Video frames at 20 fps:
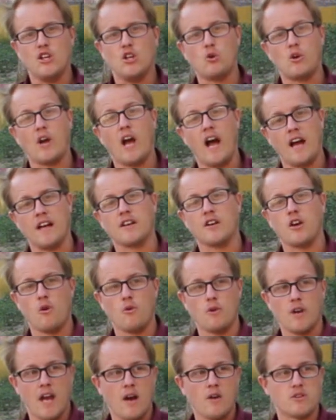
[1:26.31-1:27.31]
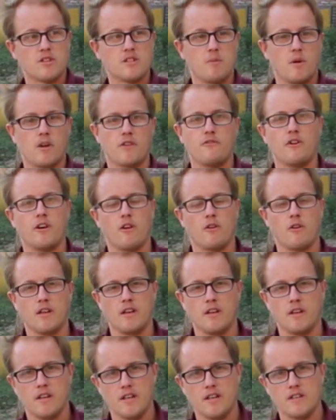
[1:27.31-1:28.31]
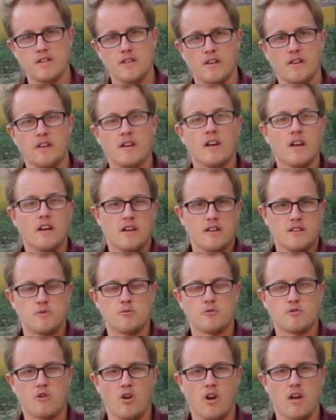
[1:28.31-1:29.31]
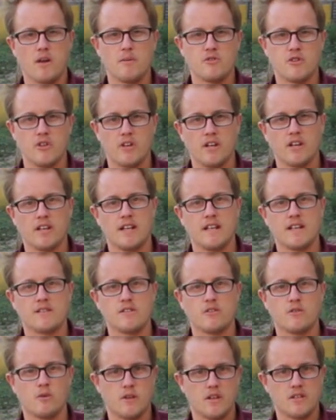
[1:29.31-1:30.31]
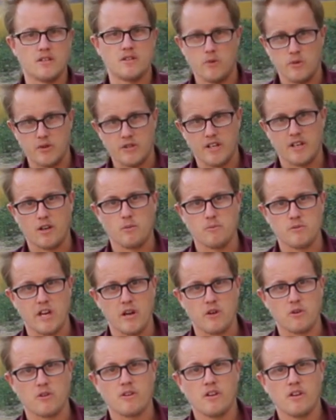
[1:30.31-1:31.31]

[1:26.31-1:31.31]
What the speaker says: You can go now to Spotify or any of these and subscribe so you can listen to it as soon as it comes out,